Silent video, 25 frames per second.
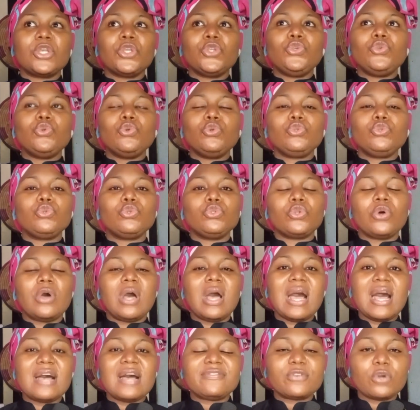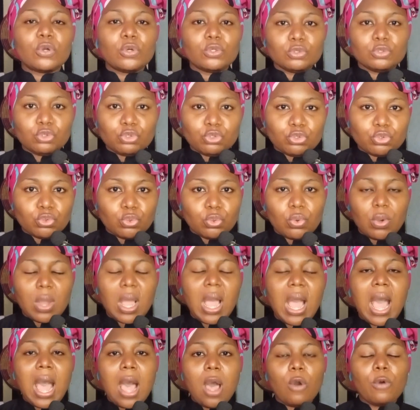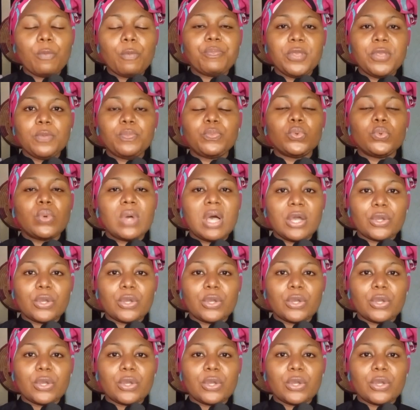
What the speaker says: you do not have control how people